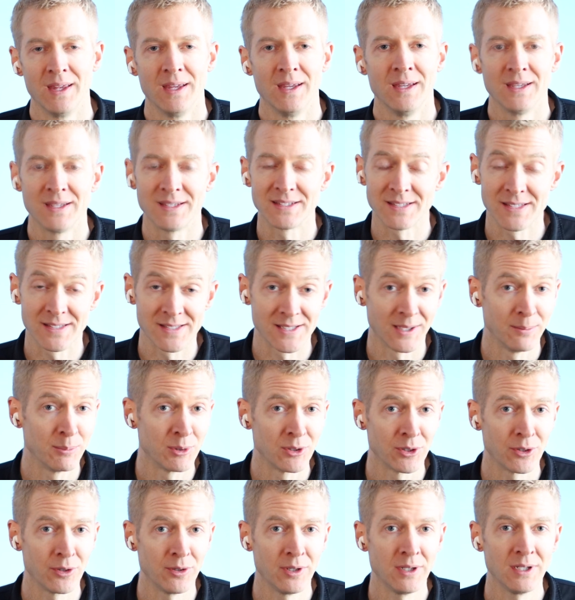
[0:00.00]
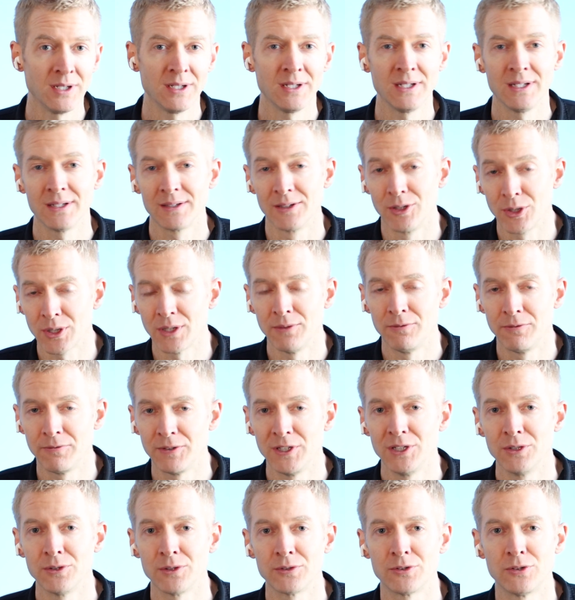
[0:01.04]
It's similar in look and
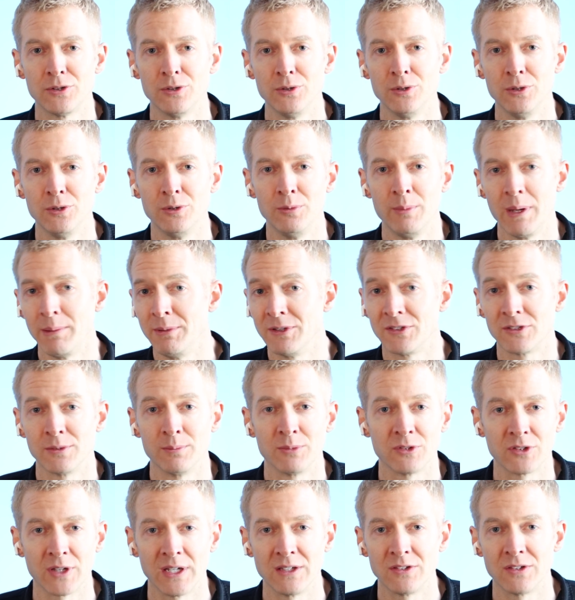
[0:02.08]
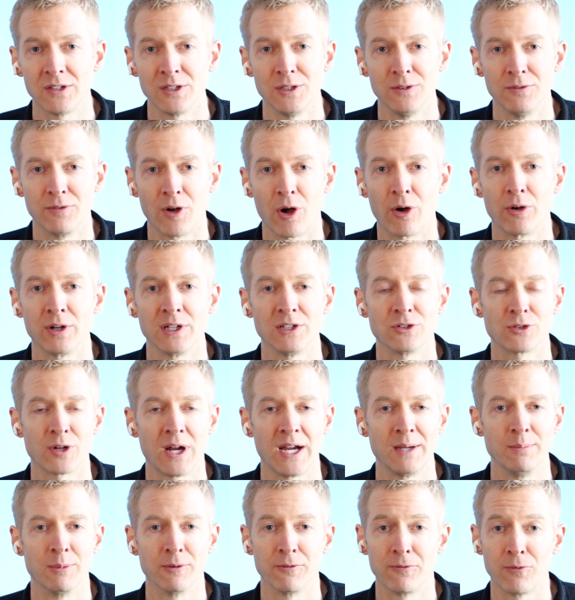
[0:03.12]
feel to maybe some sites that you've already
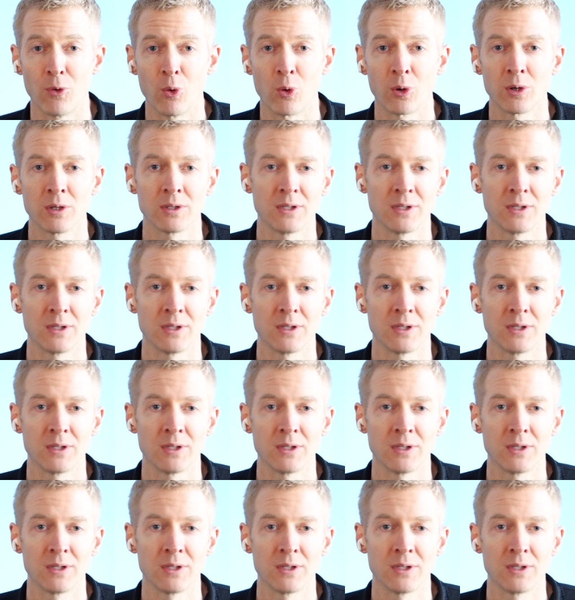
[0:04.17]
tried before,